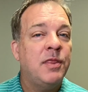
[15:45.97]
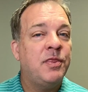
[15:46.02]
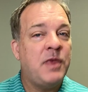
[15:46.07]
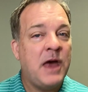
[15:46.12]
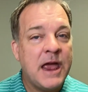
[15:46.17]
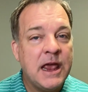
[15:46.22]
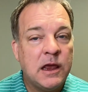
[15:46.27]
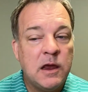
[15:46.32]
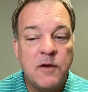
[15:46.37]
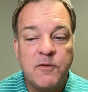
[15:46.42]

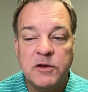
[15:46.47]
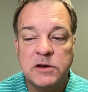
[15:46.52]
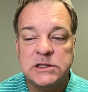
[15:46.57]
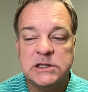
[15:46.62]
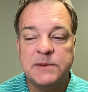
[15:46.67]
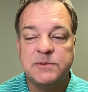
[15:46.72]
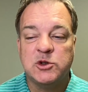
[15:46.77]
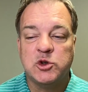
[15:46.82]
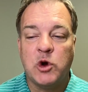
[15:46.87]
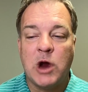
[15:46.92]
Thank you for
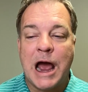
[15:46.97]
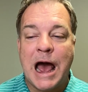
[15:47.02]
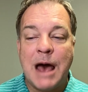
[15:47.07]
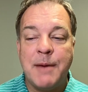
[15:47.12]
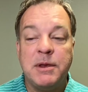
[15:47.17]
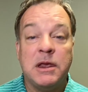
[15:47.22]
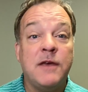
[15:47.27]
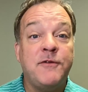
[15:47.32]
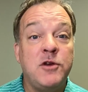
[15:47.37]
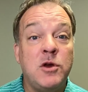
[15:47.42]

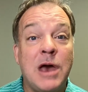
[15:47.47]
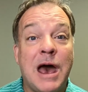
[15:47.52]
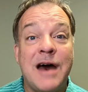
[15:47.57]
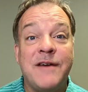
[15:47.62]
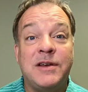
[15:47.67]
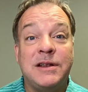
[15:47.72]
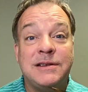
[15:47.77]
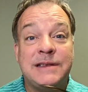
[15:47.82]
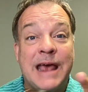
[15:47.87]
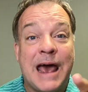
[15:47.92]
subscribing. If you
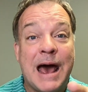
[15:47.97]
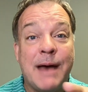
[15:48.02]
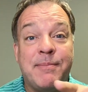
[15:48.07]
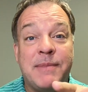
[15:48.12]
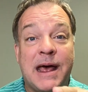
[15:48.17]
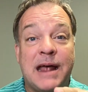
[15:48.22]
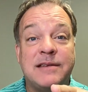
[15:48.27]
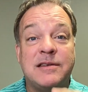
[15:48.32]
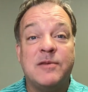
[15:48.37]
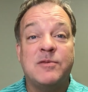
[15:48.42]
haven't tapped
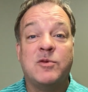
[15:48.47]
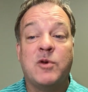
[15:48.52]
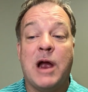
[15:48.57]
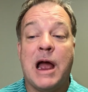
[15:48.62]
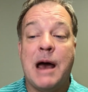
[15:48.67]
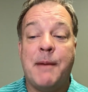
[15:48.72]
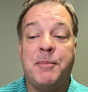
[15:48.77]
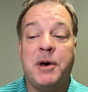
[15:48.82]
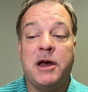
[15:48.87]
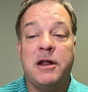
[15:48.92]
that
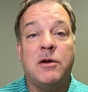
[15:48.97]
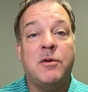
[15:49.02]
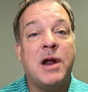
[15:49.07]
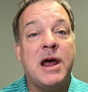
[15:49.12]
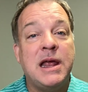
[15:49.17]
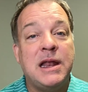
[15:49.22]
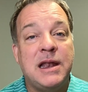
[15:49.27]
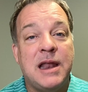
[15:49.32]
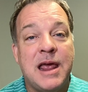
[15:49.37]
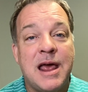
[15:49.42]
subscribe button
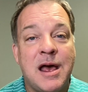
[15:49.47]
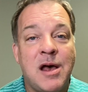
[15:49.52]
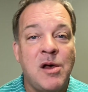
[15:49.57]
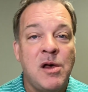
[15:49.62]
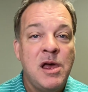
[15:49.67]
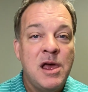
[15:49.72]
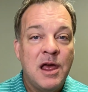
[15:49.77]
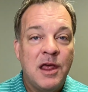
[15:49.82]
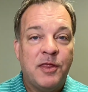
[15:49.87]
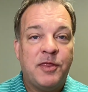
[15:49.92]
right
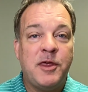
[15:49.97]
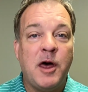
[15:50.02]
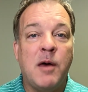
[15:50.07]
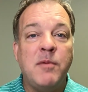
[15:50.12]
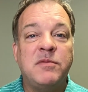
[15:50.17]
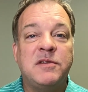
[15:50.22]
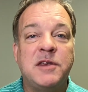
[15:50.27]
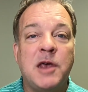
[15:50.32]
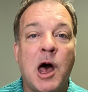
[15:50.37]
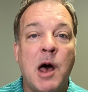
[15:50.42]
now,
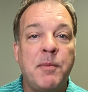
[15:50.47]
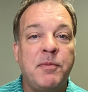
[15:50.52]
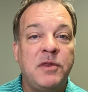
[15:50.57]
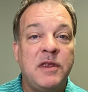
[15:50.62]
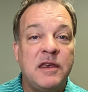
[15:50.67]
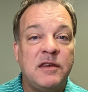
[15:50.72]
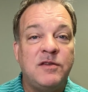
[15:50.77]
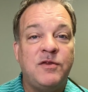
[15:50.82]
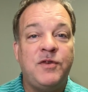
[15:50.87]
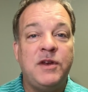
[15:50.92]
thumbs up
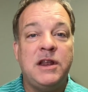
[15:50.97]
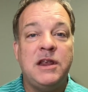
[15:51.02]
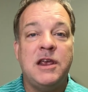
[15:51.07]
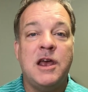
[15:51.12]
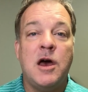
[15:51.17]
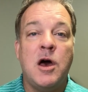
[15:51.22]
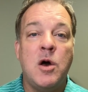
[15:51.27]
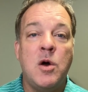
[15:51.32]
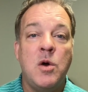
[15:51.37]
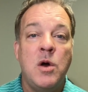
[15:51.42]
this
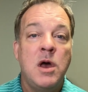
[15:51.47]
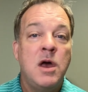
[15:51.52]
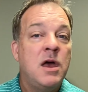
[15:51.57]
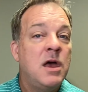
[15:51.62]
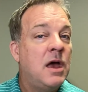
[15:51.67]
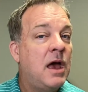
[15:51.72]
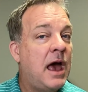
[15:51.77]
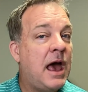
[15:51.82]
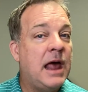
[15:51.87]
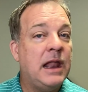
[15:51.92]
video
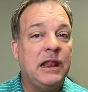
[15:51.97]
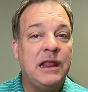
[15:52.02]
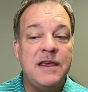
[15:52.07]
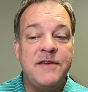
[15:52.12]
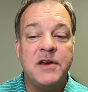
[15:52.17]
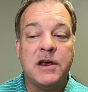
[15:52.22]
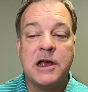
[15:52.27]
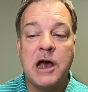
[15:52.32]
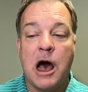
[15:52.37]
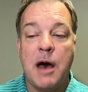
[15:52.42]
and
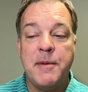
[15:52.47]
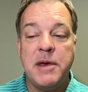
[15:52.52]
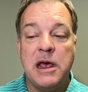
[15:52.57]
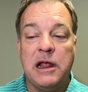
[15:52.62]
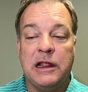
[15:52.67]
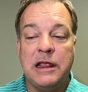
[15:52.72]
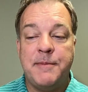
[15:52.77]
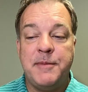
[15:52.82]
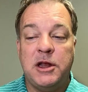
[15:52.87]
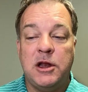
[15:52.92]
leave a
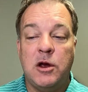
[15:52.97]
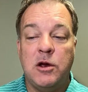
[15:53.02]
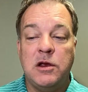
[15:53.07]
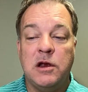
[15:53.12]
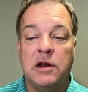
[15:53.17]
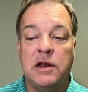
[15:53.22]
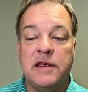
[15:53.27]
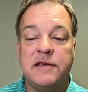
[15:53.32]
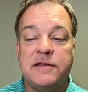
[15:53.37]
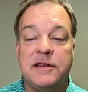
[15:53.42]
comment. Let me know
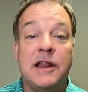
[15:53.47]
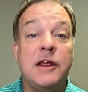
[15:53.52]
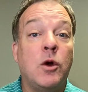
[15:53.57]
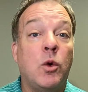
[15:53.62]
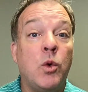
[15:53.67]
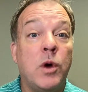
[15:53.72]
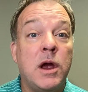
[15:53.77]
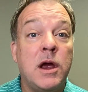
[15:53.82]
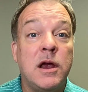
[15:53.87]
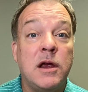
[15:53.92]
you're
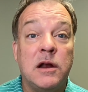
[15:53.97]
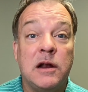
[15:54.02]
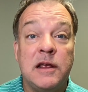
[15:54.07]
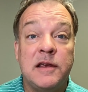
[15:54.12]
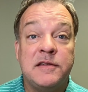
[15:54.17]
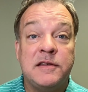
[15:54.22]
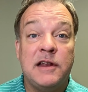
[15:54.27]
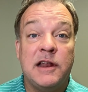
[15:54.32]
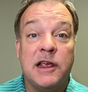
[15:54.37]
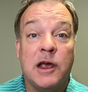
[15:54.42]
listening, where you're
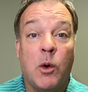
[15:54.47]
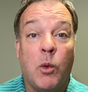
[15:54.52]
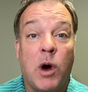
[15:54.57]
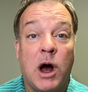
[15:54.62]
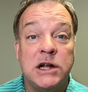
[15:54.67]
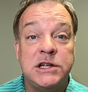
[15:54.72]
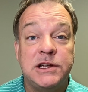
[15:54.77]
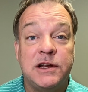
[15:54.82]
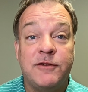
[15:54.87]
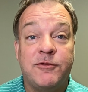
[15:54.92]
listening and
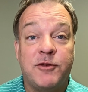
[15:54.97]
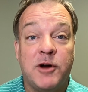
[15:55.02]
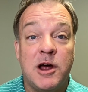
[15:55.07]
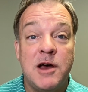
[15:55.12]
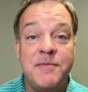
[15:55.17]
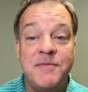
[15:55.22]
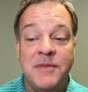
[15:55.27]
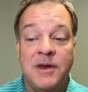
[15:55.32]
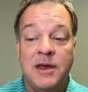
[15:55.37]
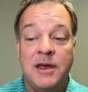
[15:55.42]
watching
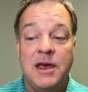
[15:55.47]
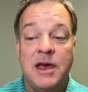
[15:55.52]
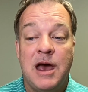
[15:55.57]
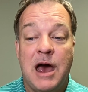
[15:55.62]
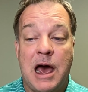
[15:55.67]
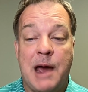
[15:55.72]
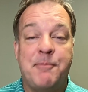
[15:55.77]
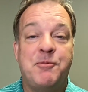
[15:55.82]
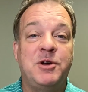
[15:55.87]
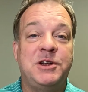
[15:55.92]
from.
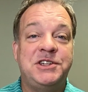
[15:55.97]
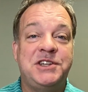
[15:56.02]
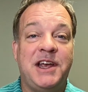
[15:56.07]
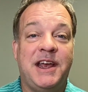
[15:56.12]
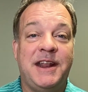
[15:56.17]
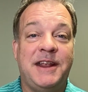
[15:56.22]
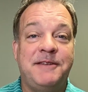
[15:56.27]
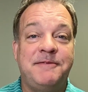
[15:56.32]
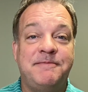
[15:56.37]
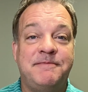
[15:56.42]
I
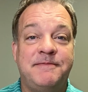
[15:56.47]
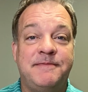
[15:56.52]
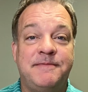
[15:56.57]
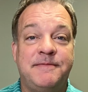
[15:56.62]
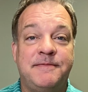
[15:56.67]
appreciate it.